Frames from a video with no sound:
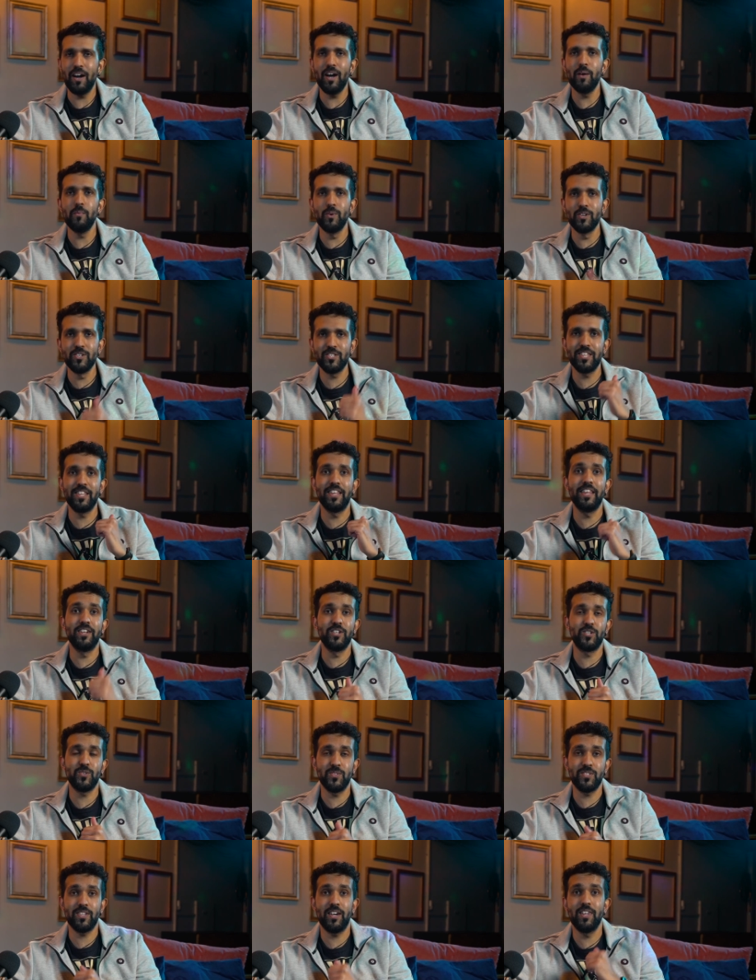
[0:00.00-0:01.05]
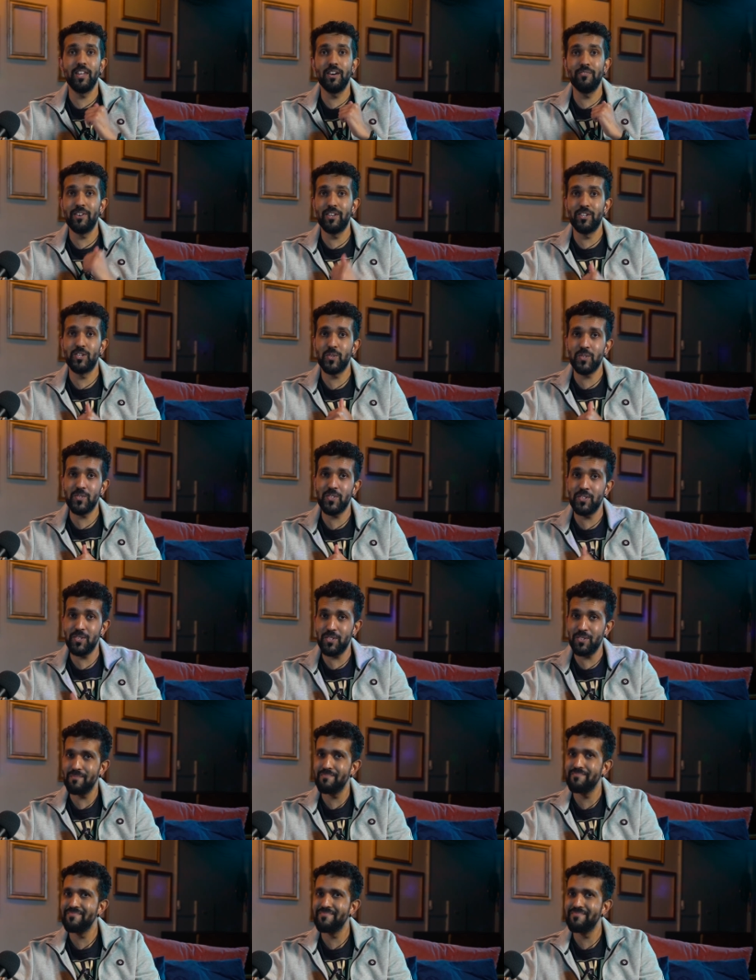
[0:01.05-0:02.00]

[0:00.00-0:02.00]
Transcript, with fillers: I wanted an entrance. I love entrances.